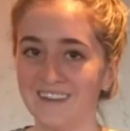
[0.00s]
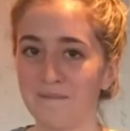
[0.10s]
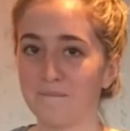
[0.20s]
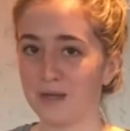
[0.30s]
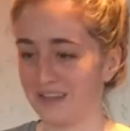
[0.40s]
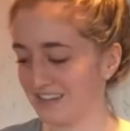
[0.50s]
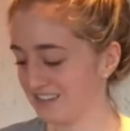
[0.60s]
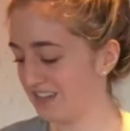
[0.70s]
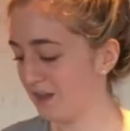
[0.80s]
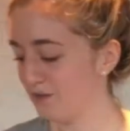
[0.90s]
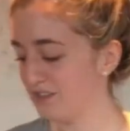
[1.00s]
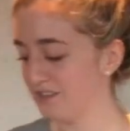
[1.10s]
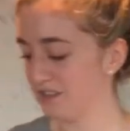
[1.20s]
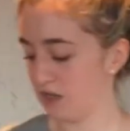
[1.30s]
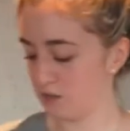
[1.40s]
But yes,
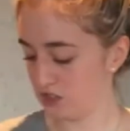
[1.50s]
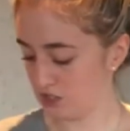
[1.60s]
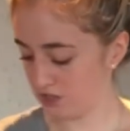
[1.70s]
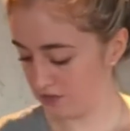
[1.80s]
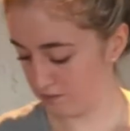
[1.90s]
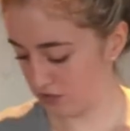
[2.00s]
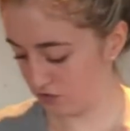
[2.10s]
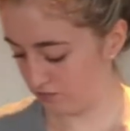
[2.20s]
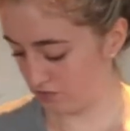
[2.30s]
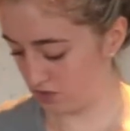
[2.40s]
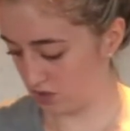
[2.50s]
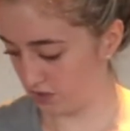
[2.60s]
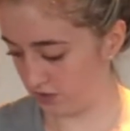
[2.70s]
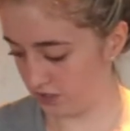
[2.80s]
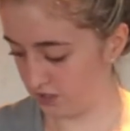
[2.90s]
I would start the mushrooms
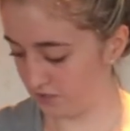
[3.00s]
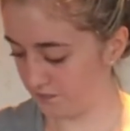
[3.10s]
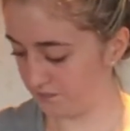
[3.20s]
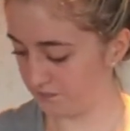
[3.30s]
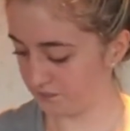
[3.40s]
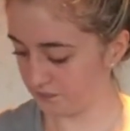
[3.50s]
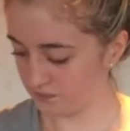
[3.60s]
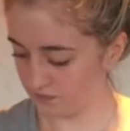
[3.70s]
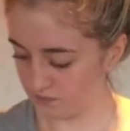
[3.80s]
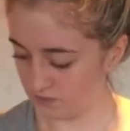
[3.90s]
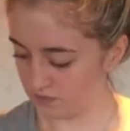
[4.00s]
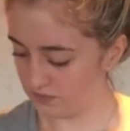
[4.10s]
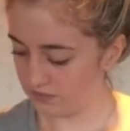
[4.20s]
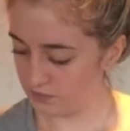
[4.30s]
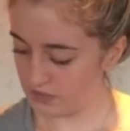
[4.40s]
earlier
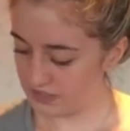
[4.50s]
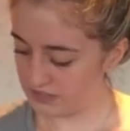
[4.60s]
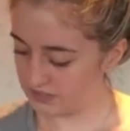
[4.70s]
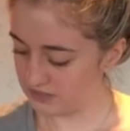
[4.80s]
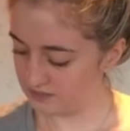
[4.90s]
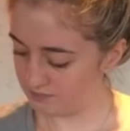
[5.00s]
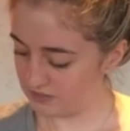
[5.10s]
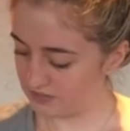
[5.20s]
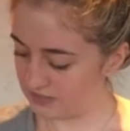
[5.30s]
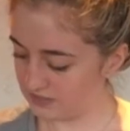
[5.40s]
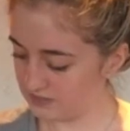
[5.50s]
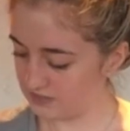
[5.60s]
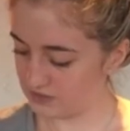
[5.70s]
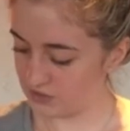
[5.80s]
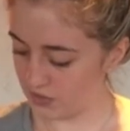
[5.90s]
than what I did, but alas,
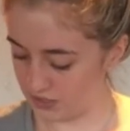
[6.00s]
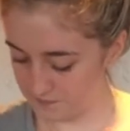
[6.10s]
it's okay.